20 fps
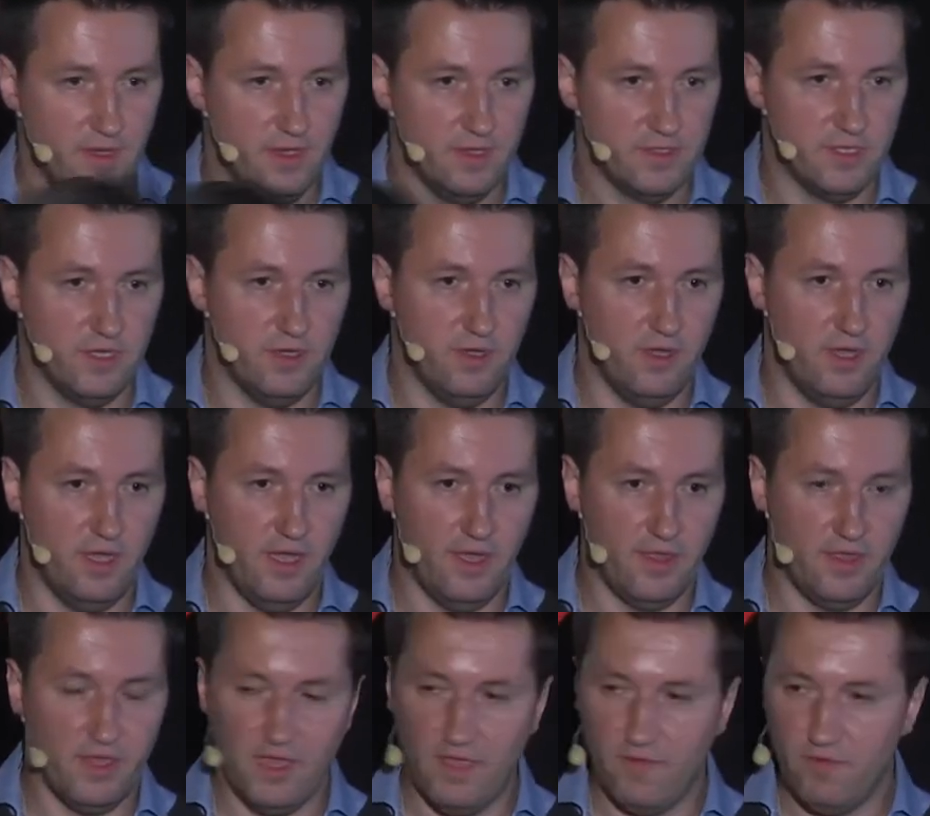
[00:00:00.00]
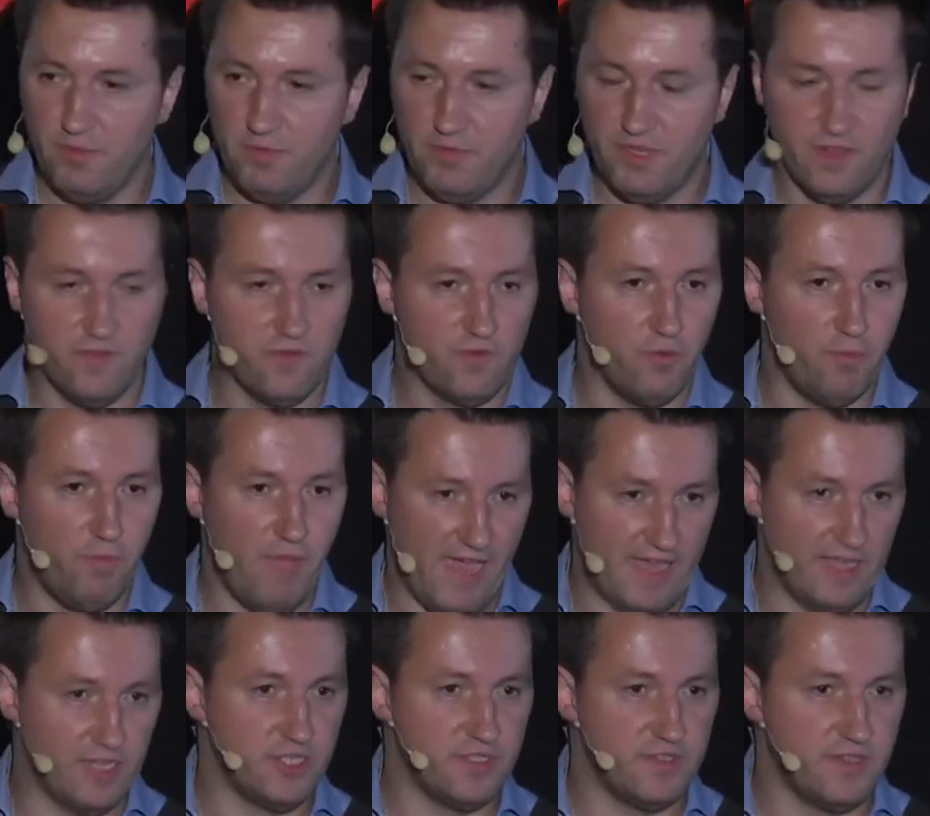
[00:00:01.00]
So I think every distro
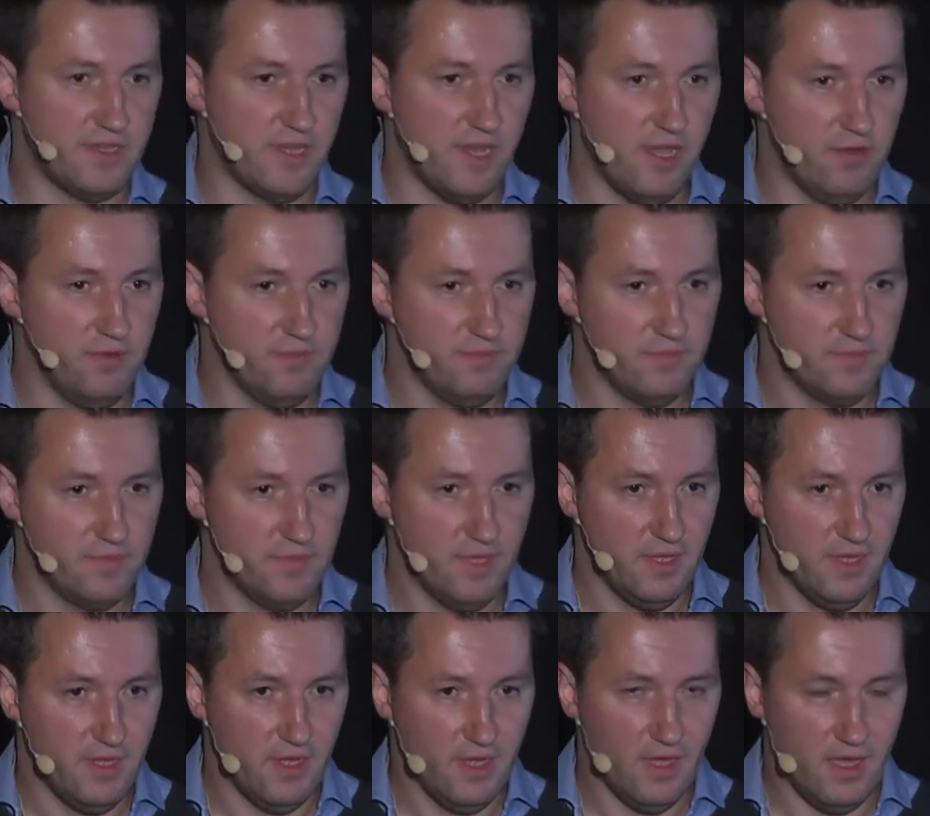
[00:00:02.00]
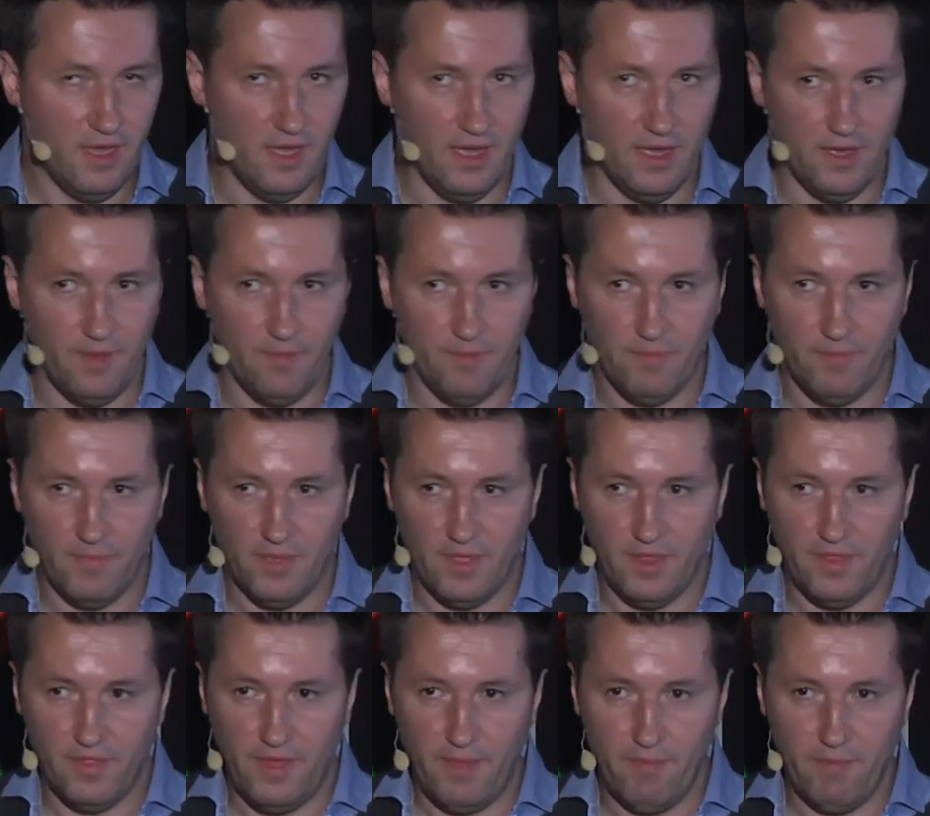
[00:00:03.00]
packages it now.
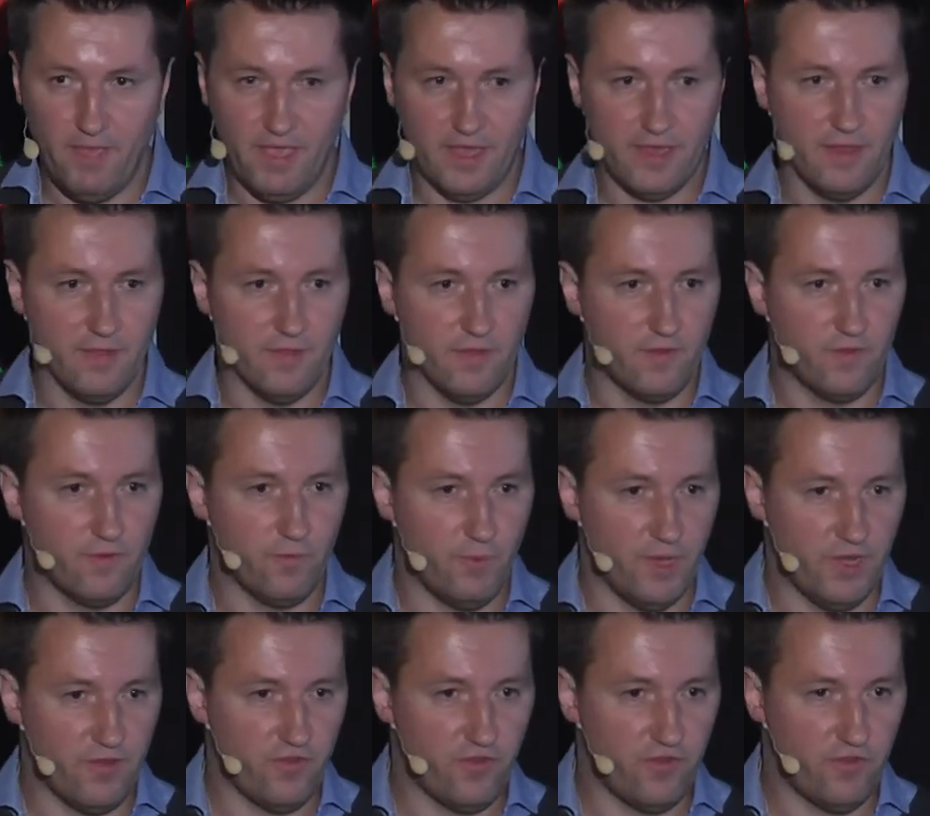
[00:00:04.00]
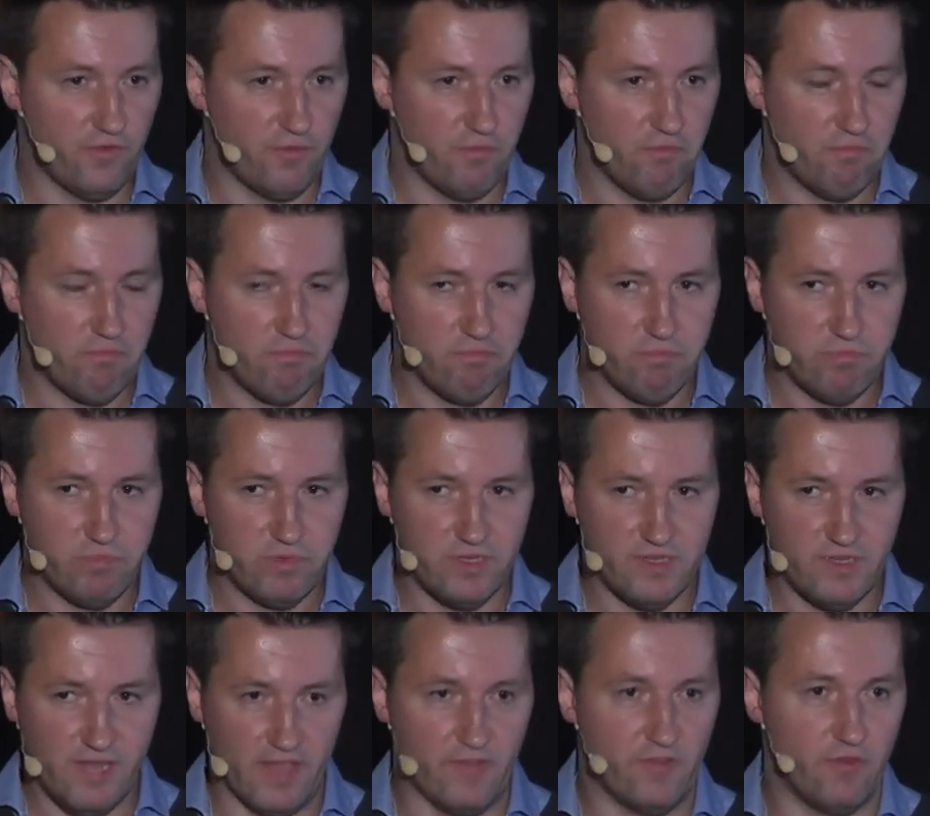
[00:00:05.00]
Them making the switch
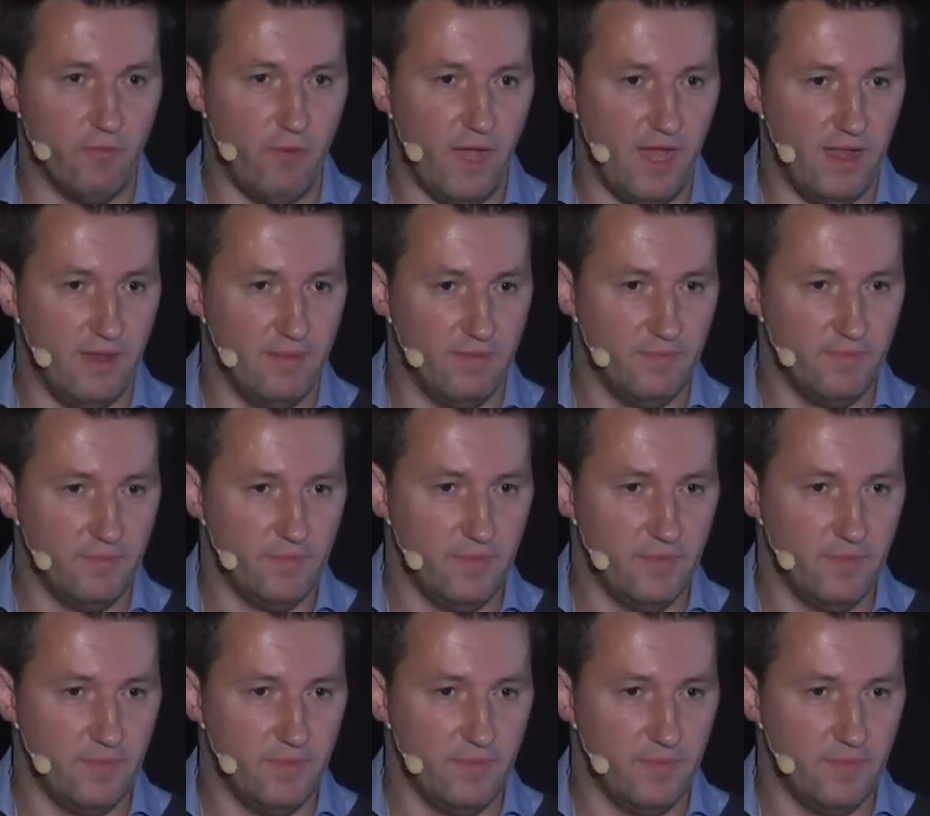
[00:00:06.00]
takes a while.